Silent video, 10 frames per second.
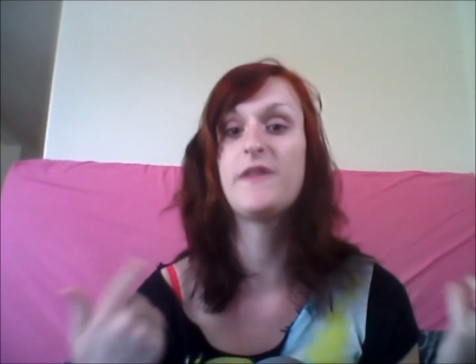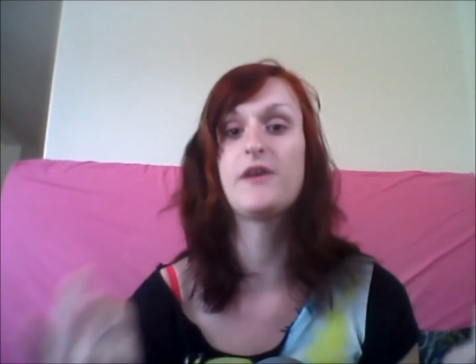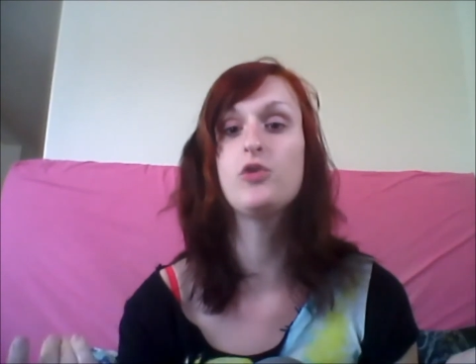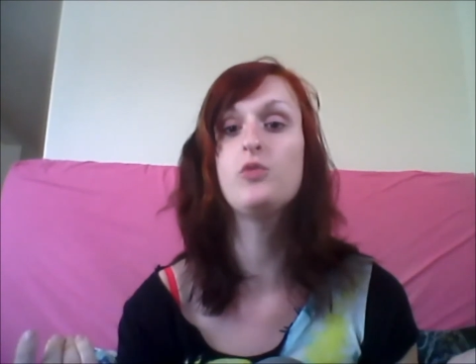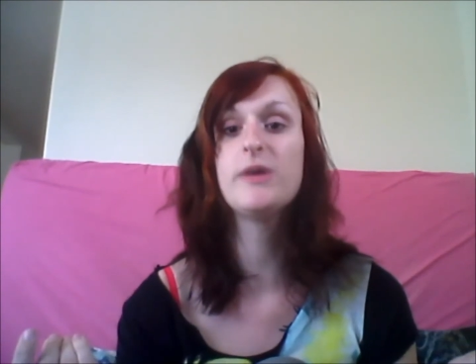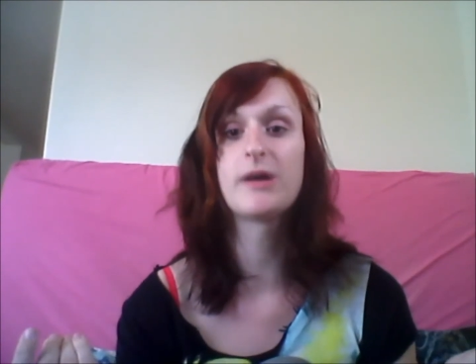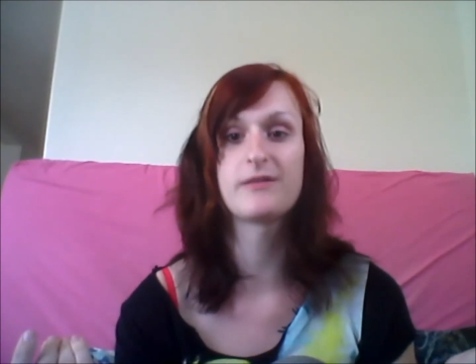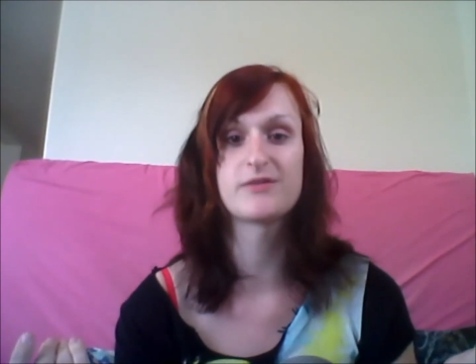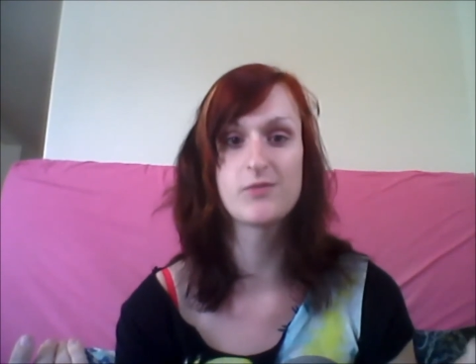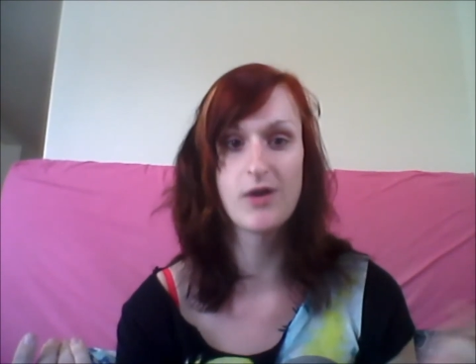who we
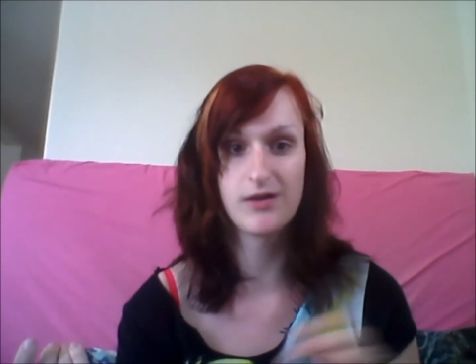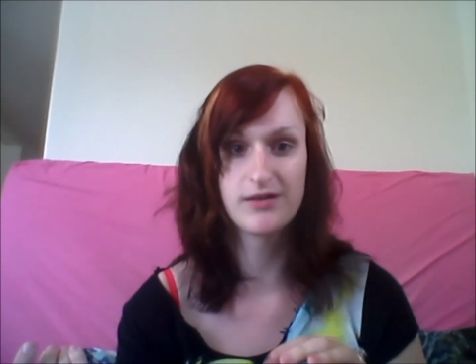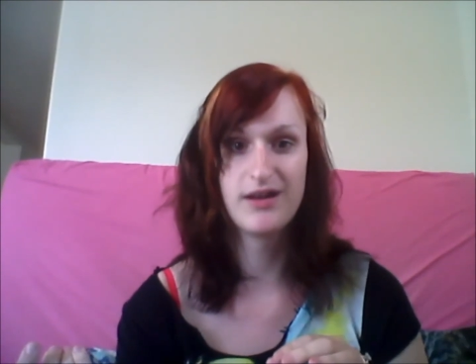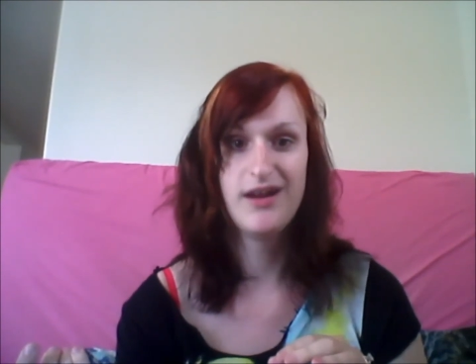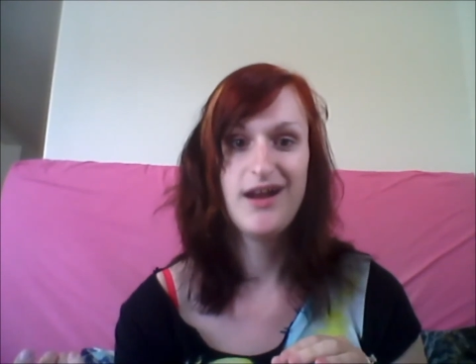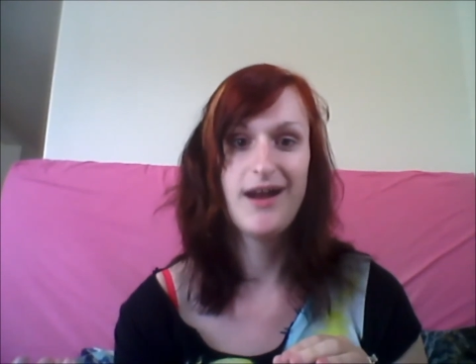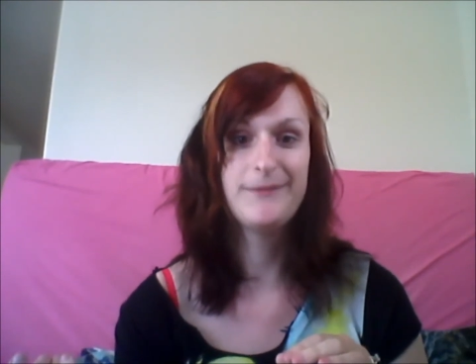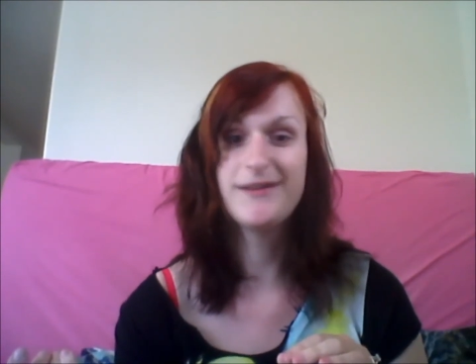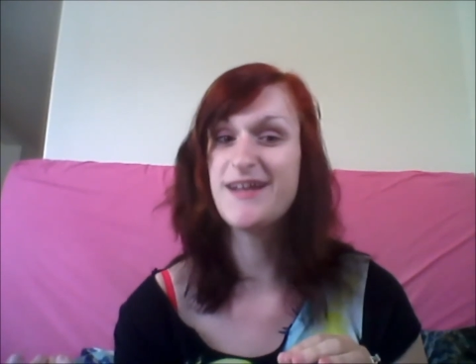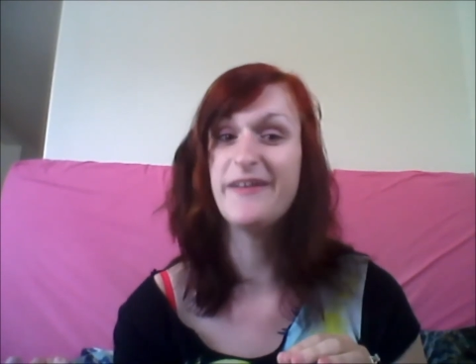are is wrong. I'm
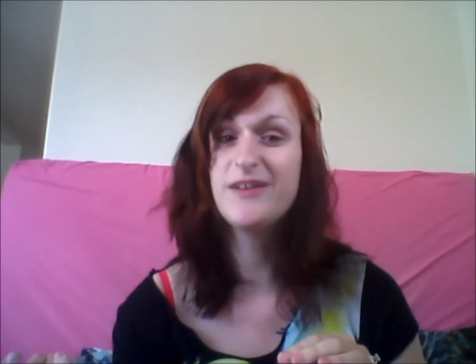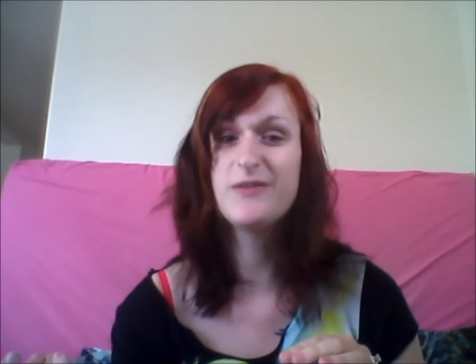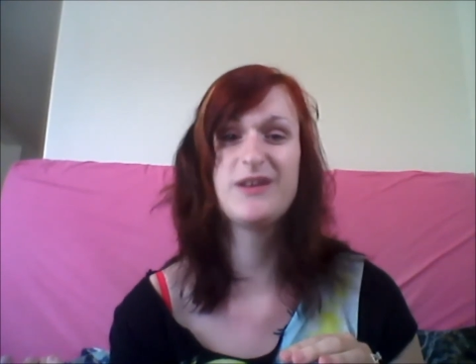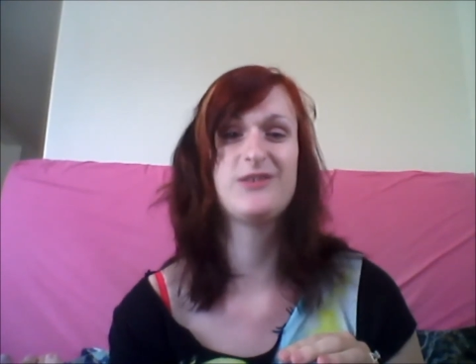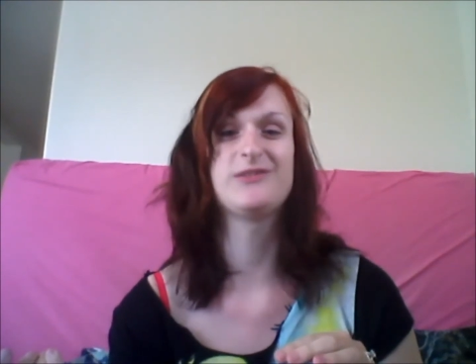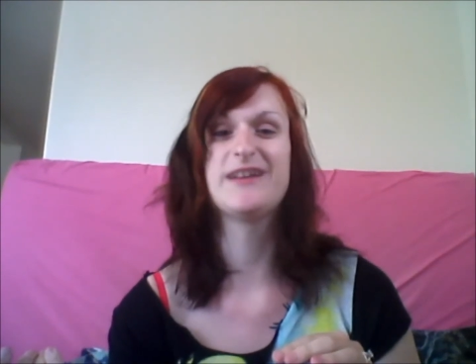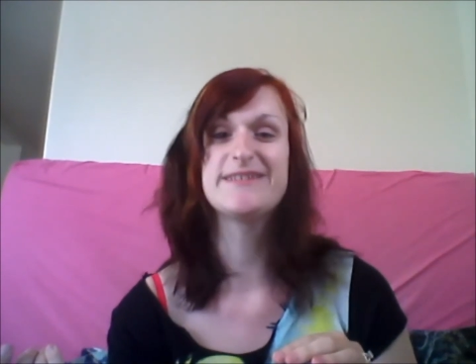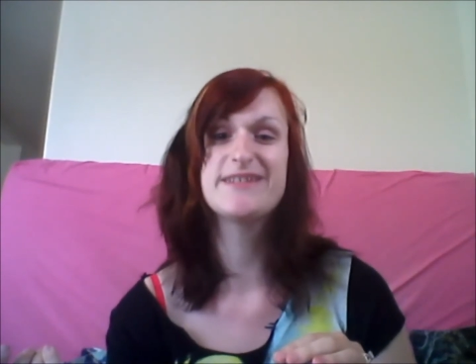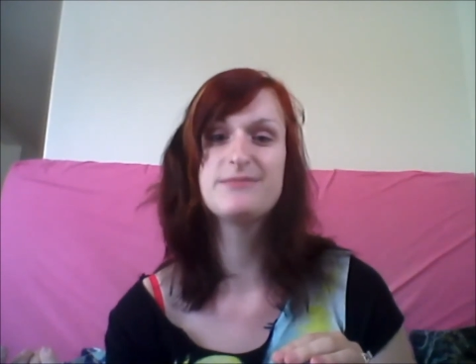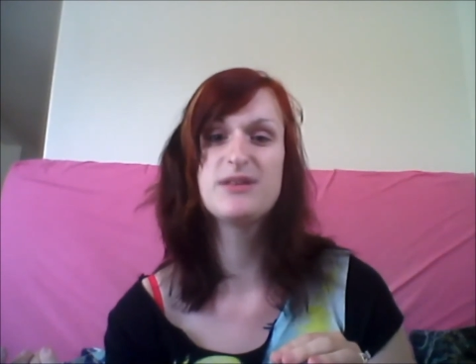not telling you that you're
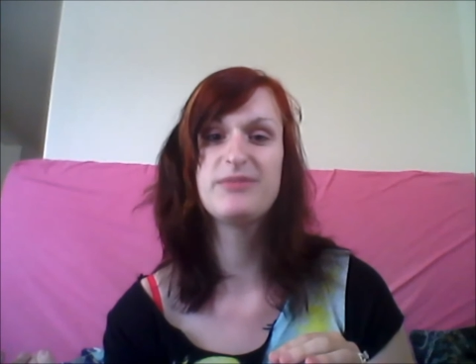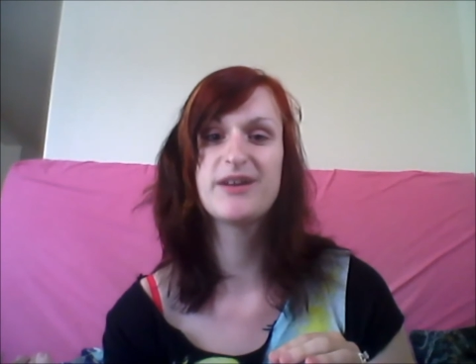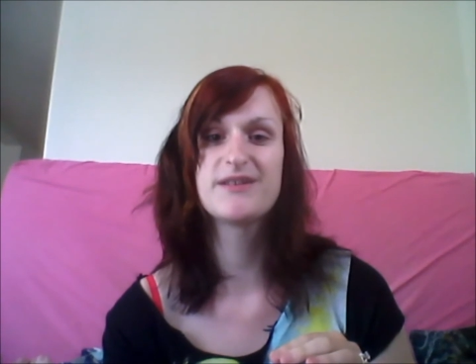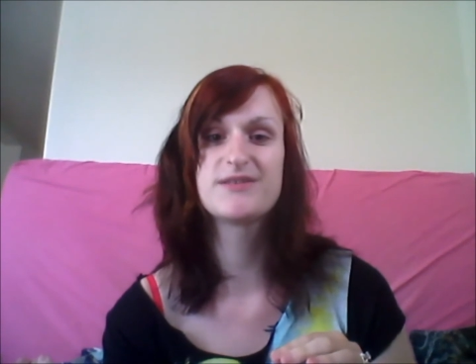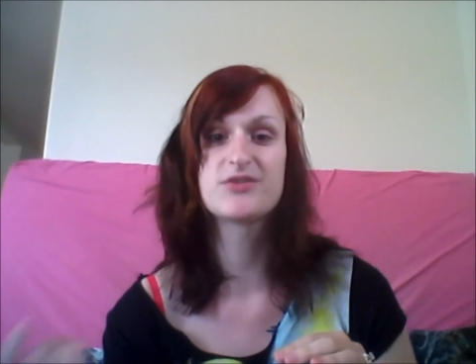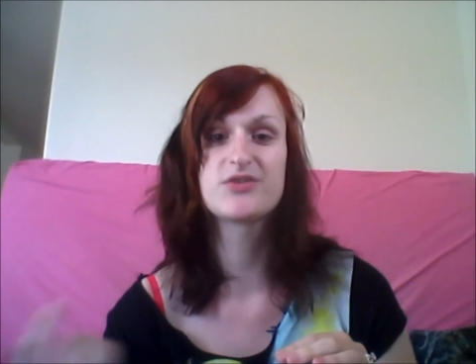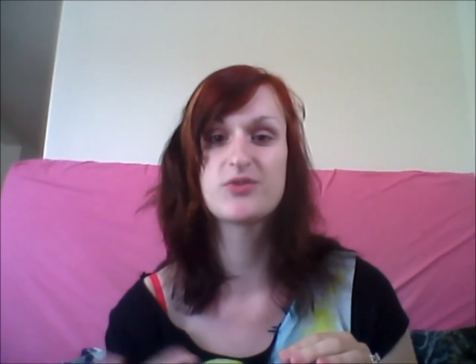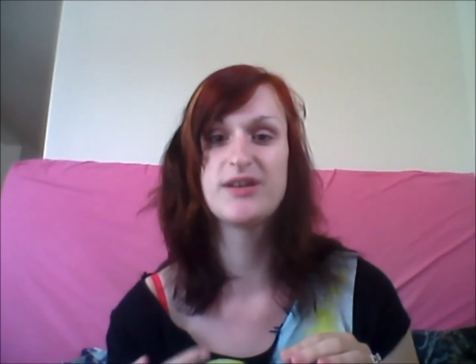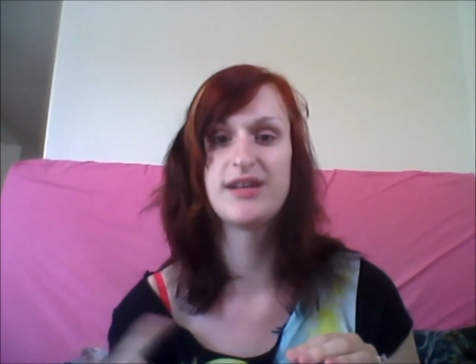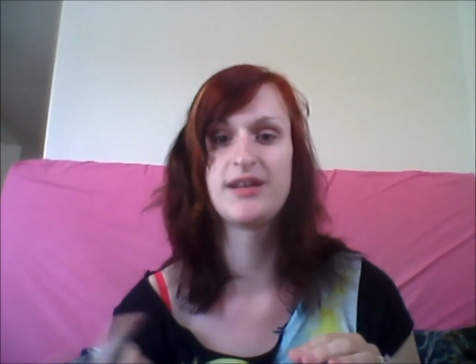less than me because you're
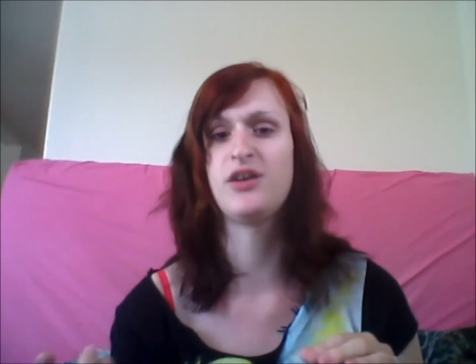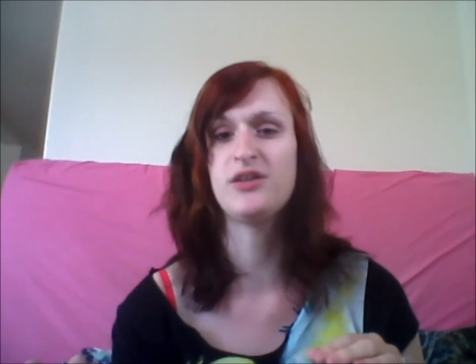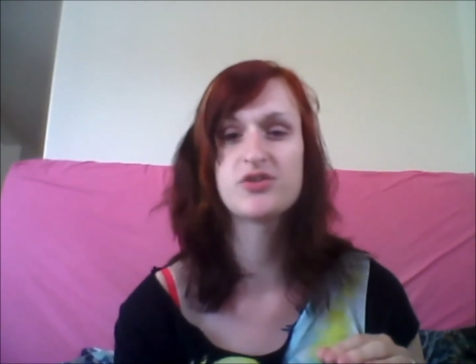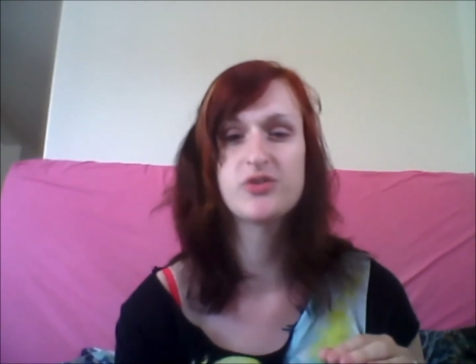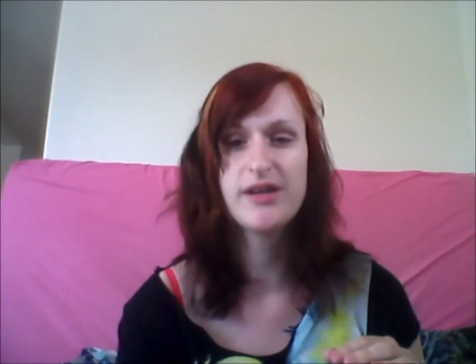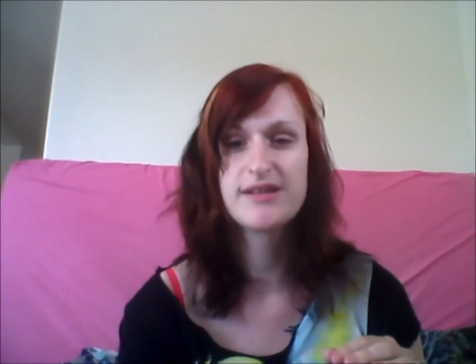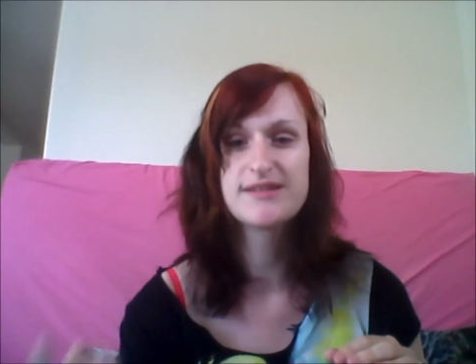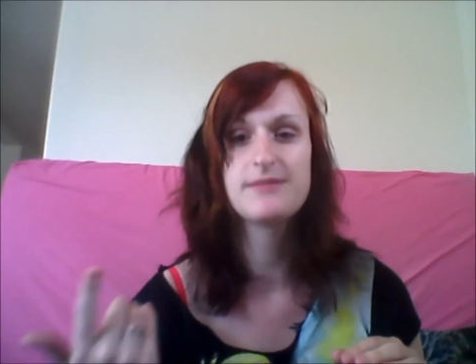straight and non-trans.